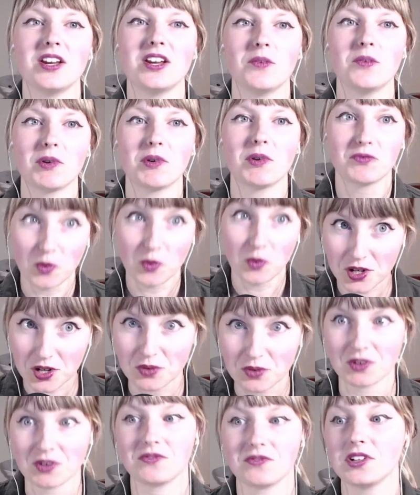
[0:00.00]
before
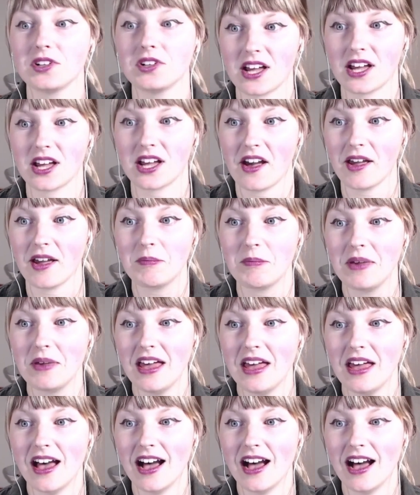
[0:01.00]
you were full-time,
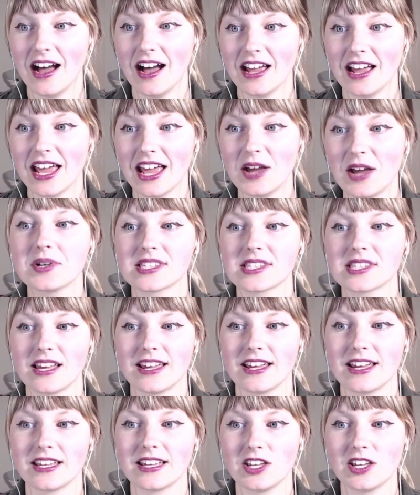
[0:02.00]
it was
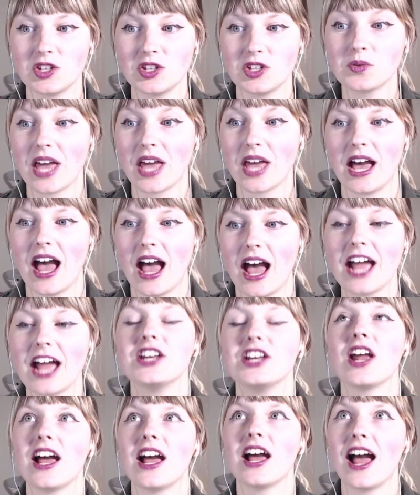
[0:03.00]
like
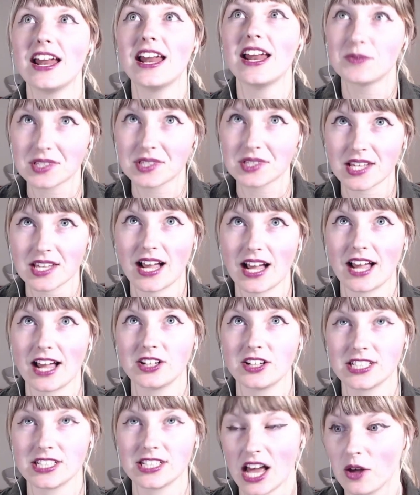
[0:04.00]
and it was like, I
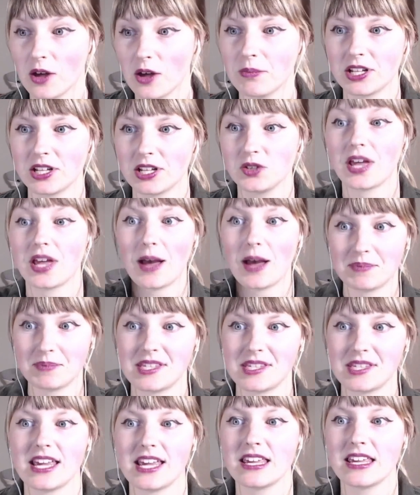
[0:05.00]
could tell, but you kept
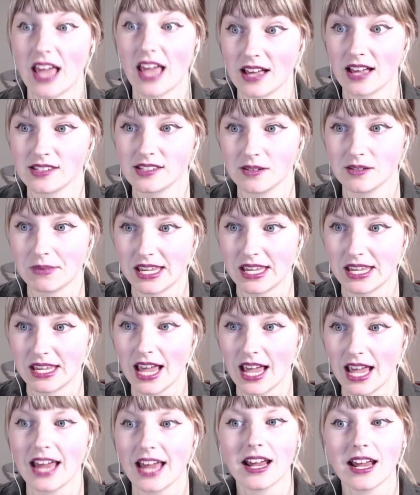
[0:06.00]
saying yes to
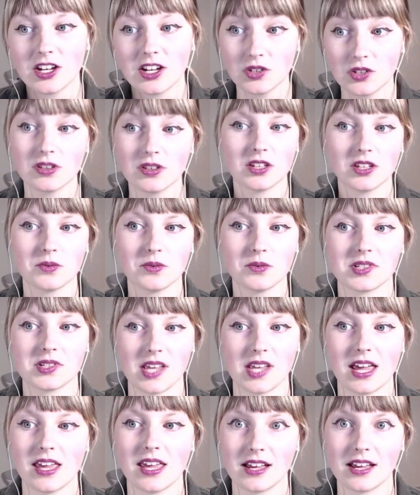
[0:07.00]
me. And I knew that you were
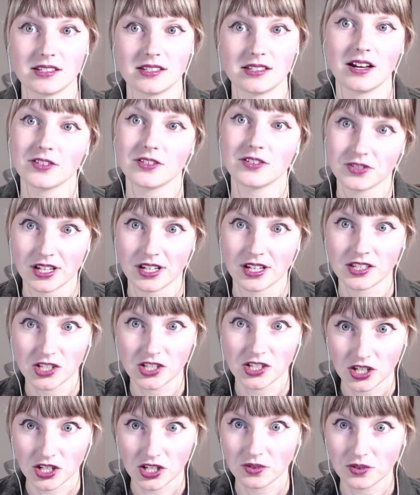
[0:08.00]
saying yes to other
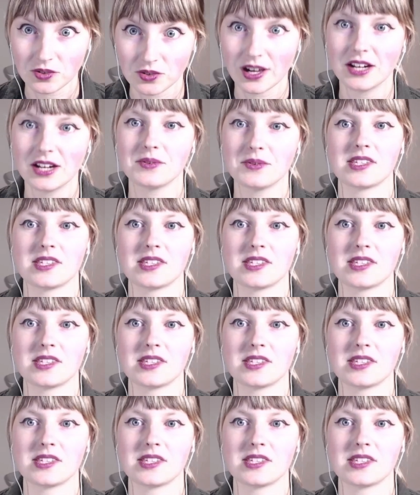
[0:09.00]
things too. And it was